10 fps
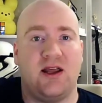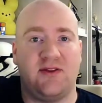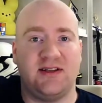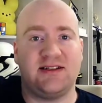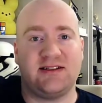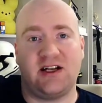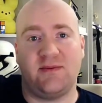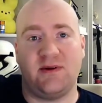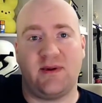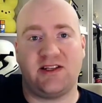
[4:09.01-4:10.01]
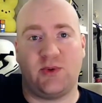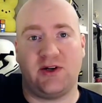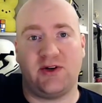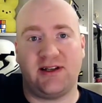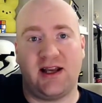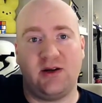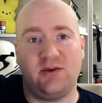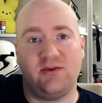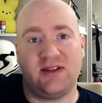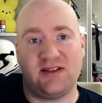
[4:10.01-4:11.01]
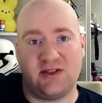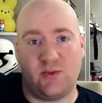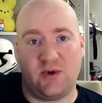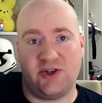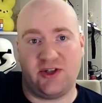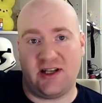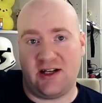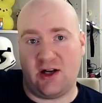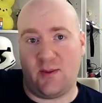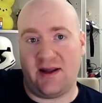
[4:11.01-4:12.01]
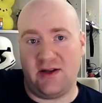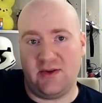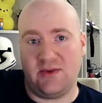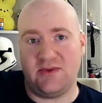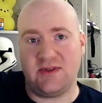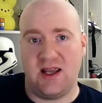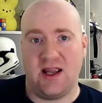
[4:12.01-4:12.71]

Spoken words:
This is going to be my Twitter account. This is where you can get all my news.